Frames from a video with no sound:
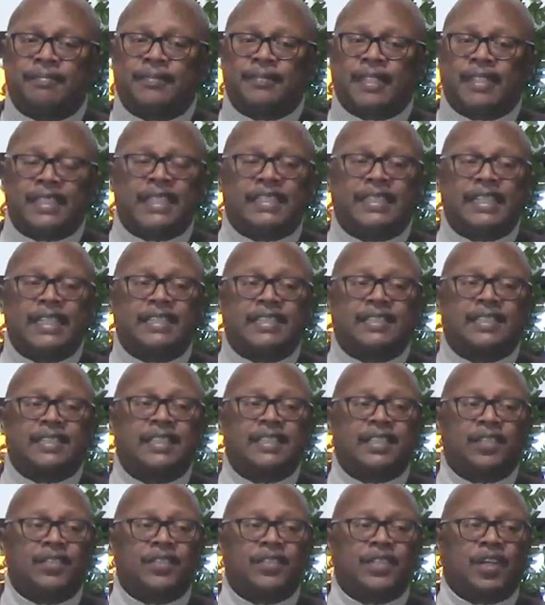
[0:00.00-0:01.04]
Let that
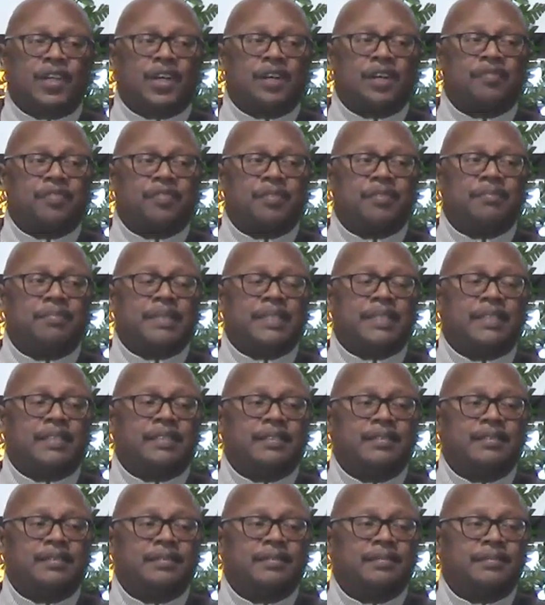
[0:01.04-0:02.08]
sink on your heart for a minute.
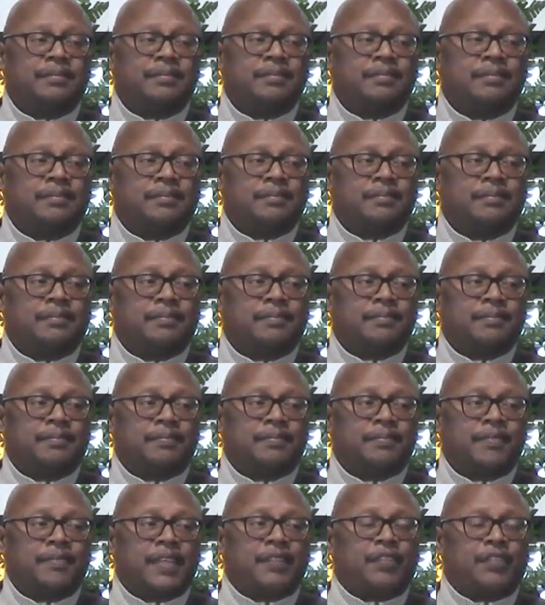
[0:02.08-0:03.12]

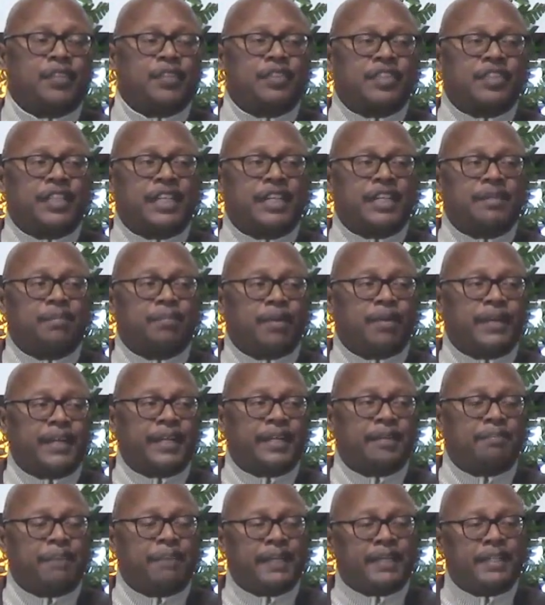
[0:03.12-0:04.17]
If you're saying bringing
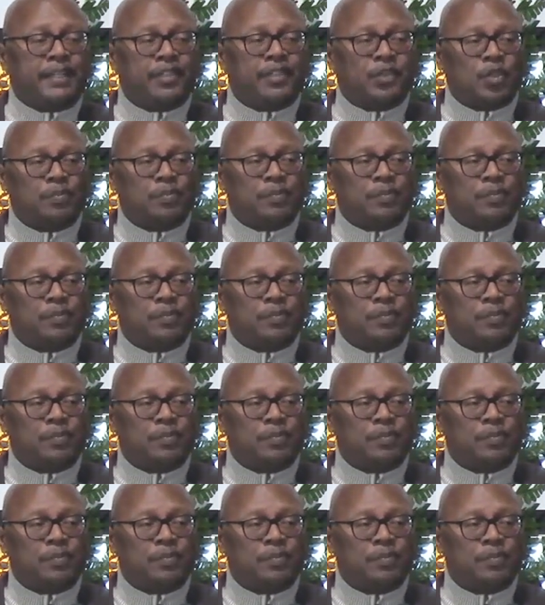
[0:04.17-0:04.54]
a bass or a